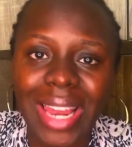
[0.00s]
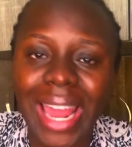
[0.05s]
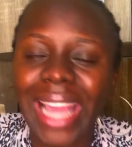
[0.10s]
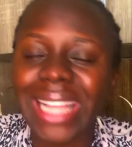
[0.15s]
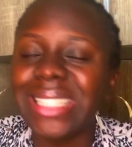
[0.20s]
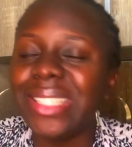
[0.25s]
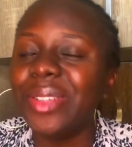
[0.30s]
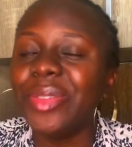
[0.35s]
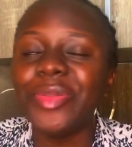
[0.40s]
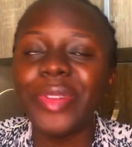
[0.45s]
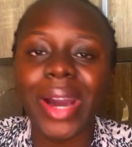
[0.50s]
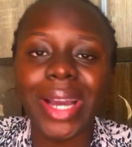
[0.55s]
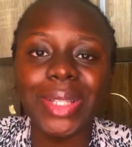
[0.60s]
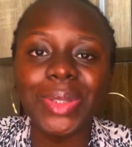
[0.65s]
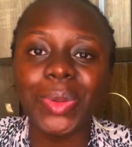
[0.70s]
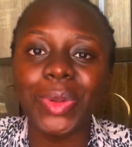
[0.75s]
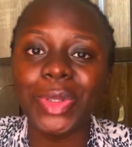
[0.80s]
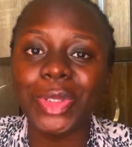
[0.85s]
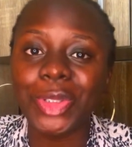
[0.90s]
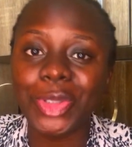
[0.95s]
Like, the
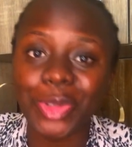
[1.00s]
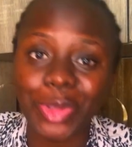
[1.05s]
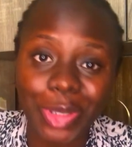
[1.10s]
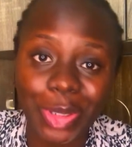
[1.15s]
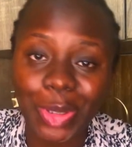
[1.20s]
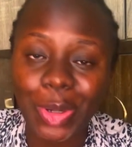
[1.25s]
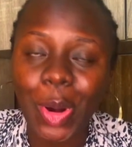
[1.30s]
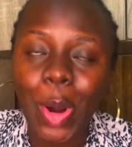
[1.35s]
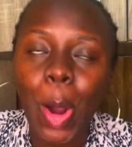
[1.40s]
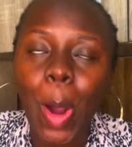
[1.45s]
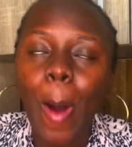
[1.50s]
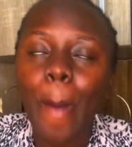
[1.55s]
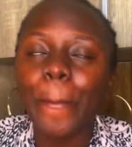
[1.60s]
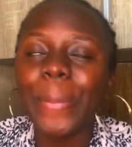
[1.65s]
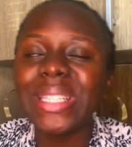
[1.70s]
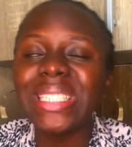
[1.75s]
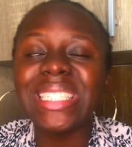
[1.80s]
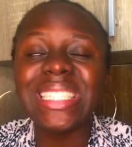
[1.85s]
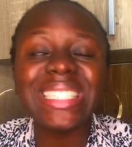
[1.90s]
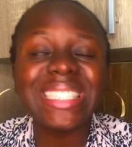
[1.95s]
fight was real.
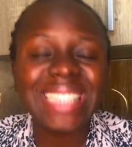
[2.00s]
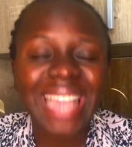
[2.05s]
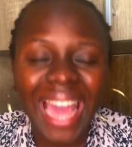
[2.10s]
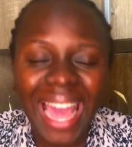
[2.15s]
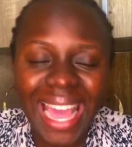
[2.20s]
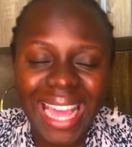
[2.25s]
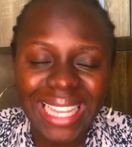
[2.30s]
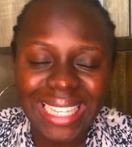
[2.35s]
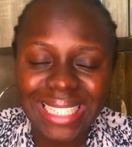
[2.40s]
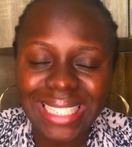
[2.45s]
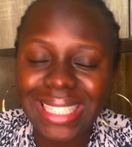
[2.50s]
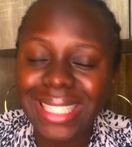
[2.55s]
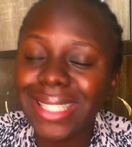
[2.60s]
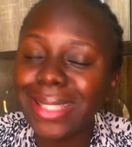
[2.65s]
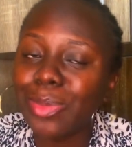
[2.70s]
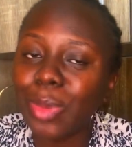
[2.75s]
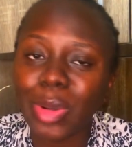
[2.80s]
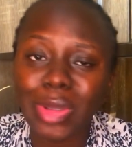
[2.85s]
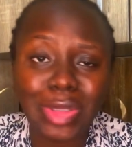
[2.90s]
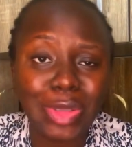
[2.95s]
But these guys,
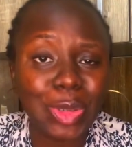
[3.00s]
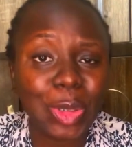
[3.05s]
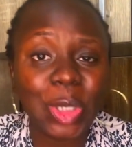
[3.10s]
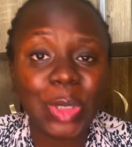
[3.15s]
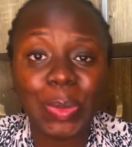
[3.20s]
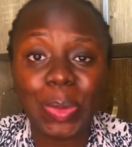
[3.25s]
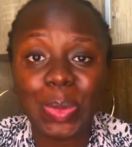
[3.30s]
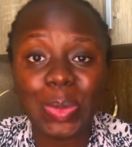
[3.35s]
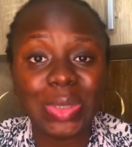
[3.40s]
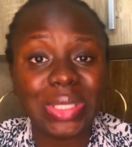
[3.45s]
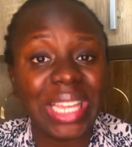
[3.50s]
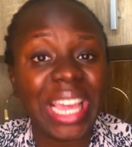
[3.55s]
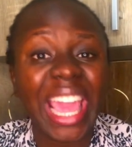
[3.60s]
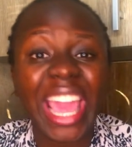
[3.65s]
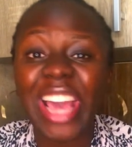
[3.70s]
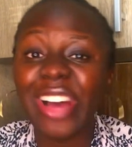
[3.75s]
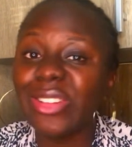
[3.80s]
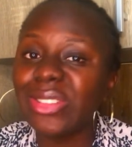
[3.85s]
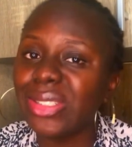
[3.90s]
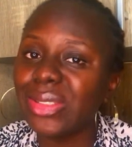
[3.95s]
these multi-choice people, they
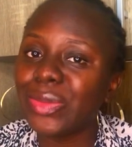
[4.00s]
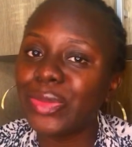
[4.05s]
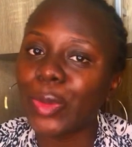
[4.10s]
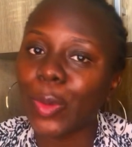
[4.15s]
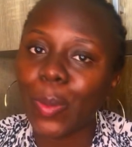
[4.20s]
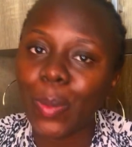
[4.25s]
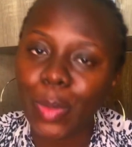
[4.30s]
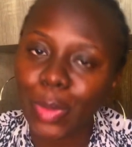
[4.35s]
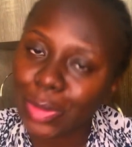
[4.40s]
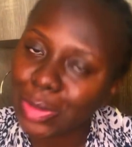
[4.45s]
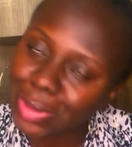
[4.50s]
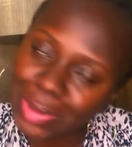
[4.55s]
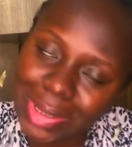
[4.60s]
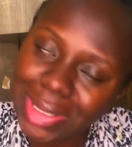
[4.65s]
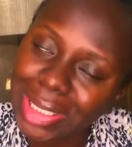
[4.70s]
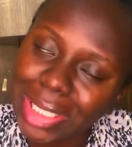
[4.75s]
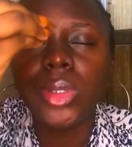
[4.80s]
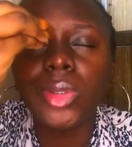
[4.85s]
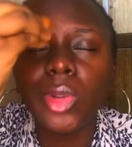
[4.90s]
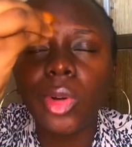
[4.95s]
held it from
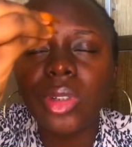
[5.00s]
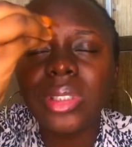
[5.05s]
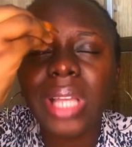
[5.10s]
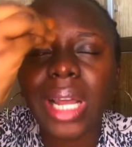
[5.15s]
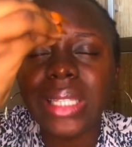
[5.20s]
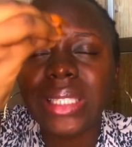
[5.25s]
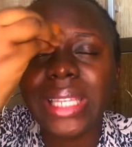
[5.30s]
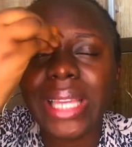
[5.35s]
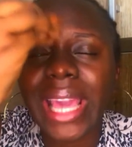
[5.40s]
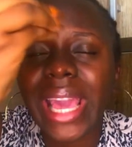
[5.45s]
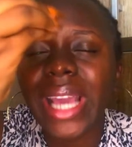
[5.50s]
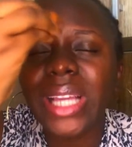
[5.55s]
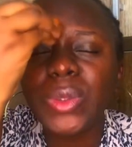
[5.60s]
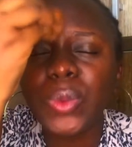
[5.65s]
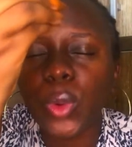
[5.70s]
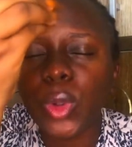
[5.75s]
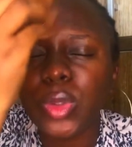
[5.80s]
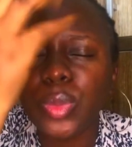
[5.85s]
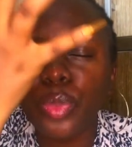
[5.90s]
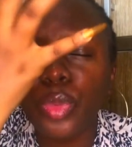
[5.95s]
us. We know that a head
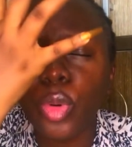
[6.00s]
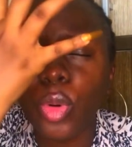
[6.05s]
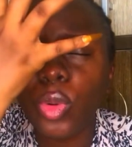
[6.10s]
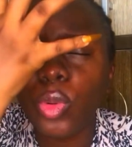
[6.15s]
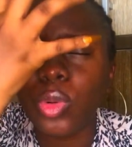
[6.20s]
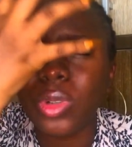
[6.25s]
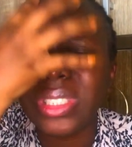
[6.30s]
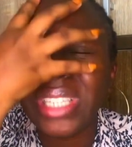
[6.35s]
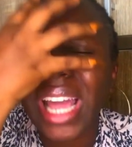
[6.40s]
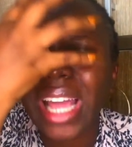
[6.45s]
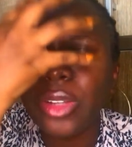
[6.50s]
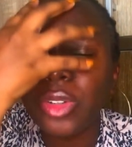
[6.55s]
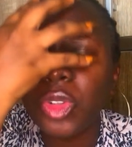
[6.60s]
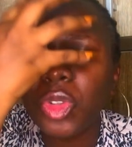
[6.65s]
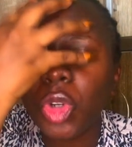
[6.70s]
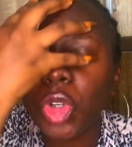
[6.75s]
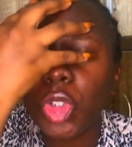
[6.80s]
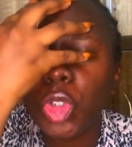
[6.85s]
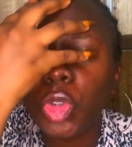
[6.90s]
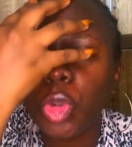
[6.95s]
was broken. Can you
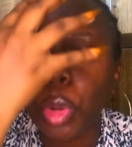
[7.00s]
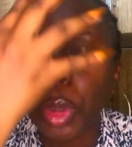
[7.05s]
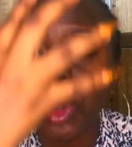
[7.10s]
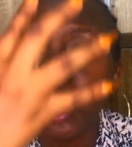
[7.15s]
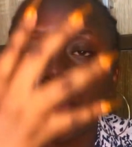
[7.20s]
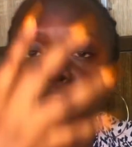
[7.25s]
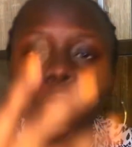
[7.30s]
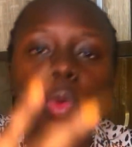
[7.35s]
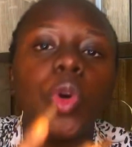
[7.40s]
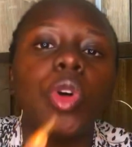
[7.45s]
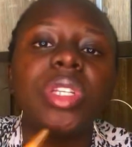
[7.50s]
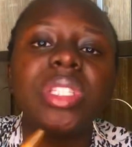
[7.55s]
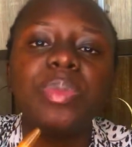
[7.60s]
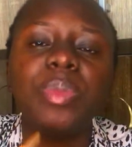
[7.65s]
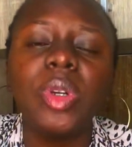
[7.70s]
just show it to us?